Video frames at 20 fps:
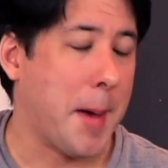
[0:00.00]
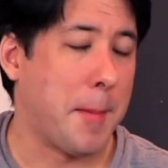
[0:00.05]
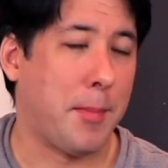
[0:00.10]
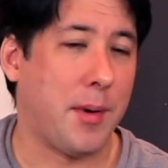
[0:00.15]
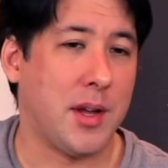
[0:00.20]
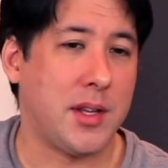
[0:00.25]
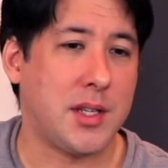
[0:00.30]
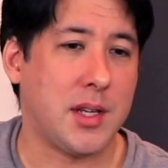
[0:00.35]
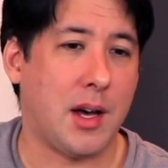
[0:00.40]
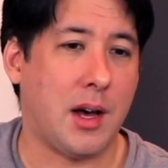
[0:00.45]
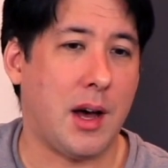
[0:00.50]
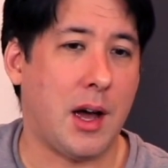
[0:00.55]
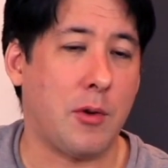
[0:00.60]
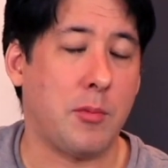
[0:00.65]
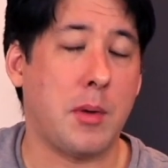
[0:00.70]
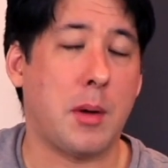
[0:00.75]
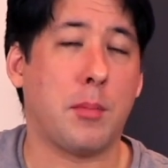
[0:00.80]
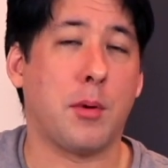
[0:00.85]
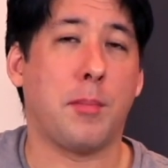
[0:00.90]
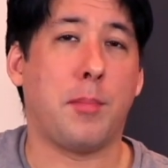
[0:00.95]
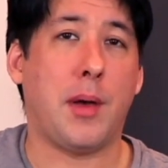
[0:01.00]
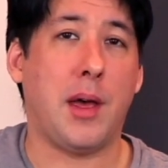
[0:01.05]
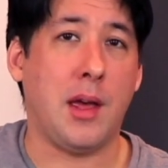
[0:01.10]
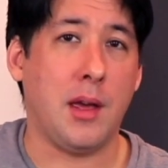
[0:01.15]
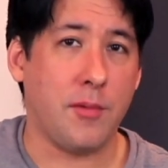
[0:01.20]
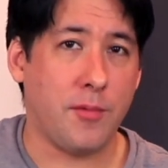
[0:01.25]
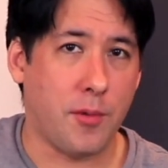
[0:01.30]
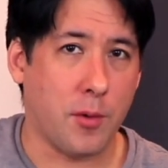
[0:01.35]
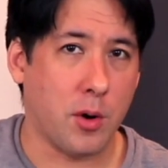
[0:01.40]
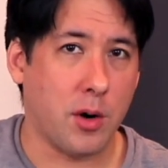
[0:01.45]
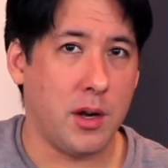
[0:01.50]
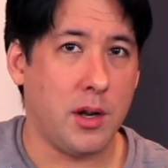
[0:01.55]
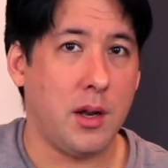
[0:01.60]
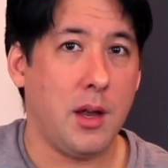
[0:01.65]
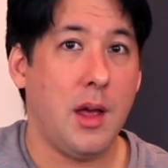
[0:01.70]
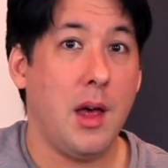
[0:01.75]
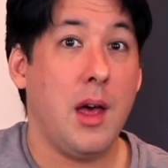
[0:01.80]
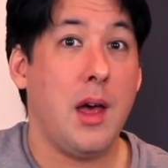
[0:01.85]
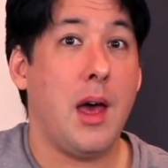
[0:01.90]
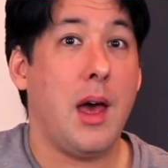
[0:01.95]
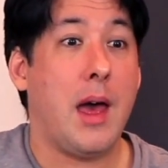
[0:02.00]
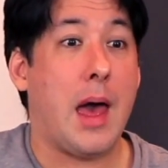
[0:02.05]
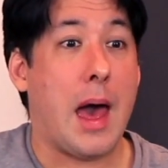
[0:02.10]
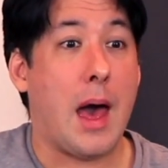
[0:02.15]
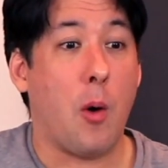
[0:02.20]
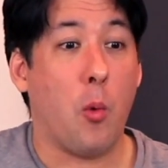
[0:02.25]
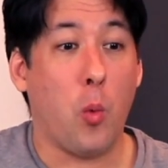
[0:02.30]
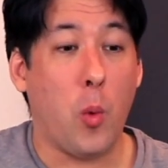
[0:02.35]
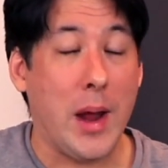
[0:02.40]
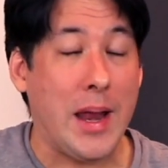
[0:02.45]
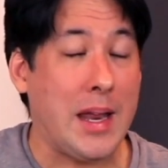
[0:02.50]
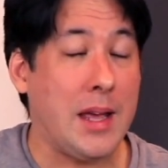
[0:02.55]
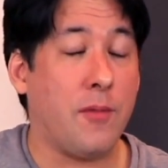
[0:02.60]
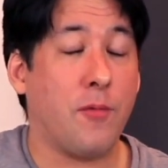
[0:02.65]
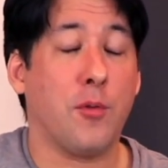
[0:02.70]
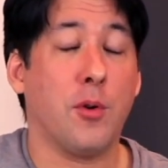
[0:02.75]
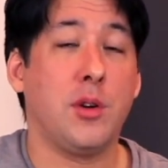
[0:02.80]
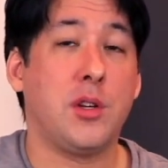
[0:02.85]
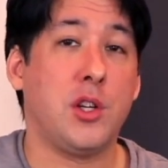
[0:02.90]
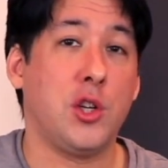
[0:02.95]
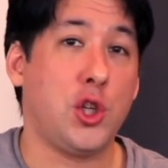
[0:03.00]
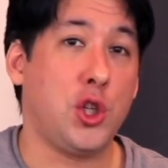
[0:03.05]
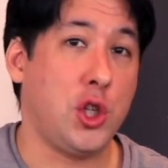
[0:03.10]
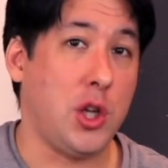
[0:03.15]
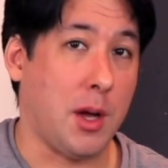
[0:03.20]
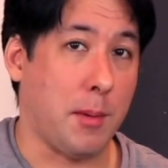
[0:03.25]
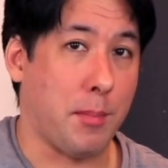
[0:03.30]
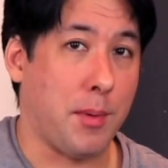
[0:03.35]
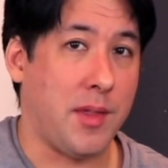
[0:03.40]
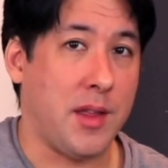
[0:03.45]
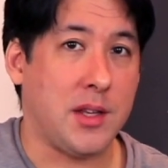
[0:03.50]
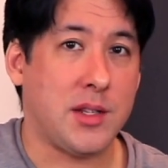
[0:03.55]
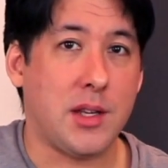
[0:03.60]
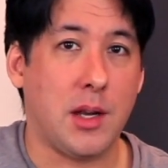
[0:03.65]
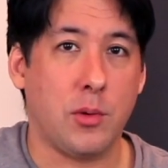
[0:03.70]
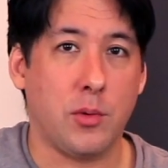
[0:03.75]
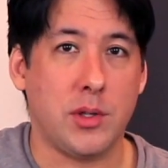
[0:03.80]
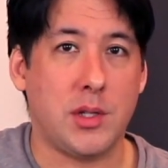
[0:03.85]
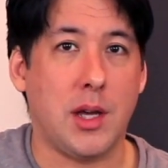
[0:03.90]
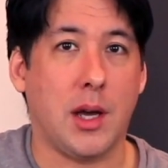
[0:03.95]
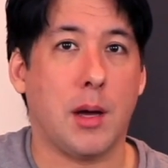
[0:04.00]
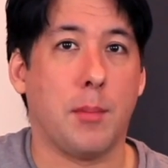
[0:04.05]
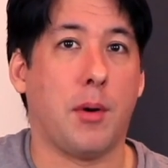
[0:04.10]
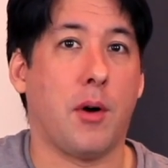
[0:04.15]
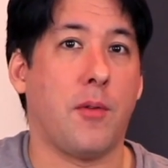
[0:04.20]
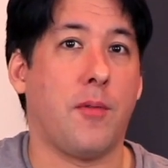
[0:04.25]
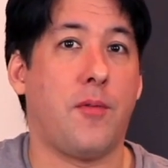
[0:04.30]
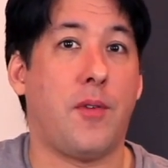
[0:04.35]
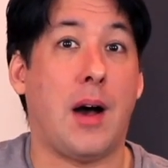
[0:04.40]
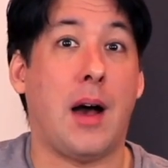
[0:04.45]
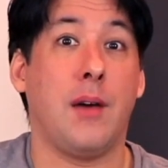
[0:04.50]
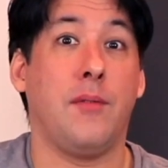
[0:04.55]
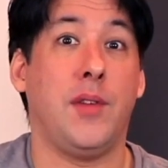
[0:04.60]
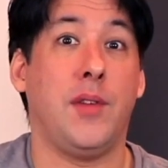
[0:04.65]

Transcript: But I remember paying for it, waiting for it to ship, and they said it would take about 5